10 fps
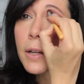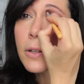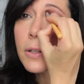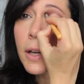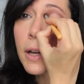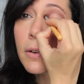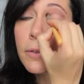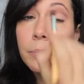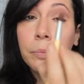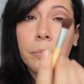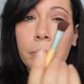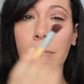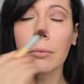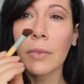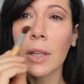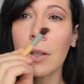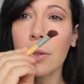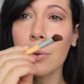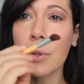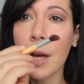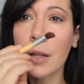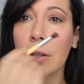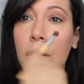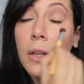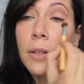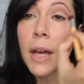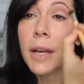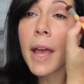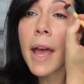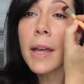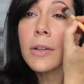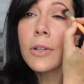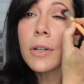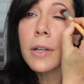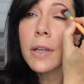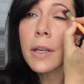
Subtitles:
Just kind of use that edge